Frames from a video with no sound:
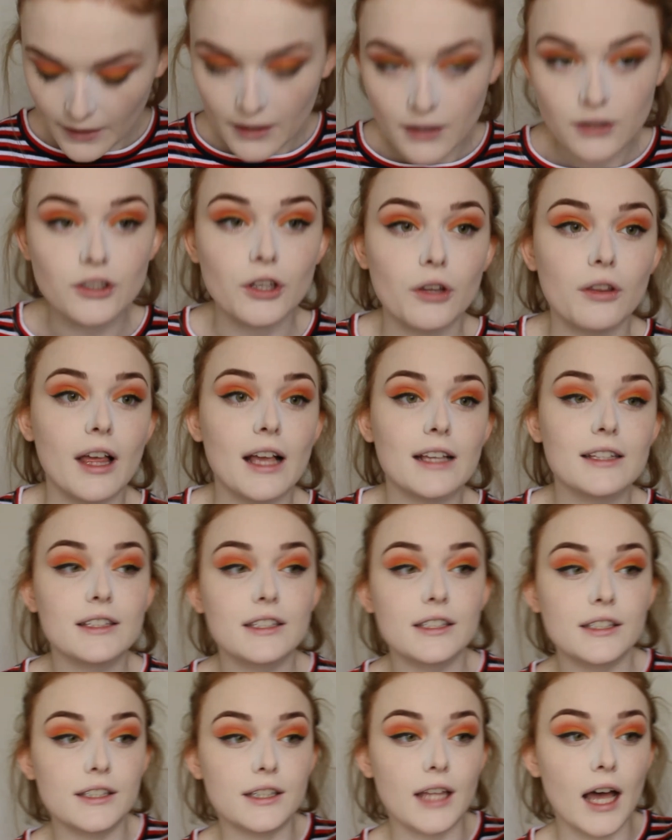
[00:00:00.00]
So
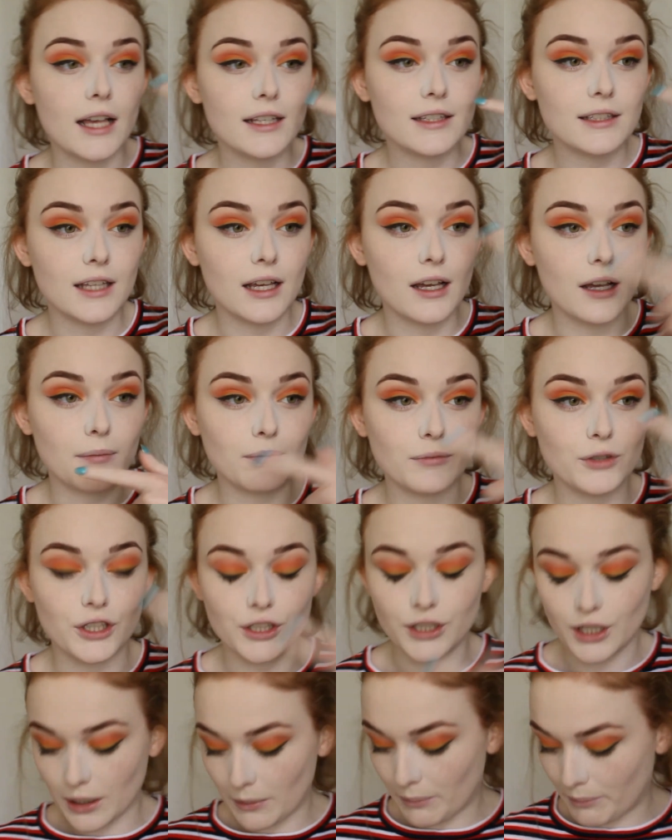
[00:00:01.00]
that's
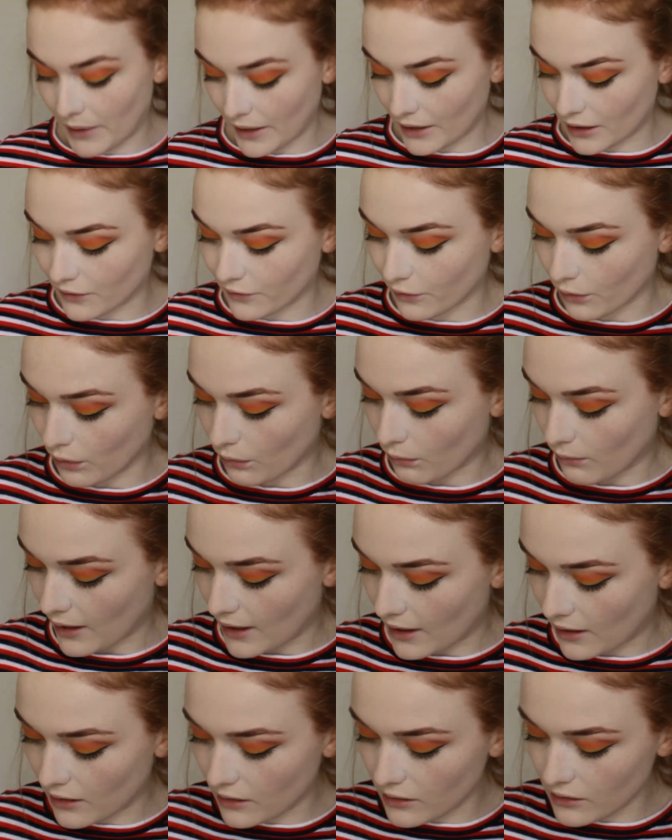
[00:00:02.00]
just gonna bake for a
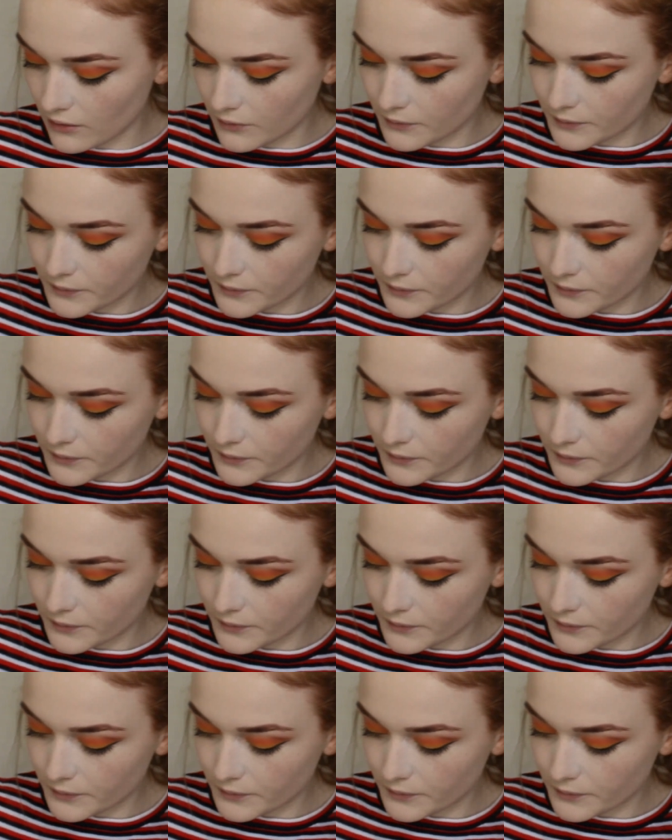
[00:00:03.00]
while.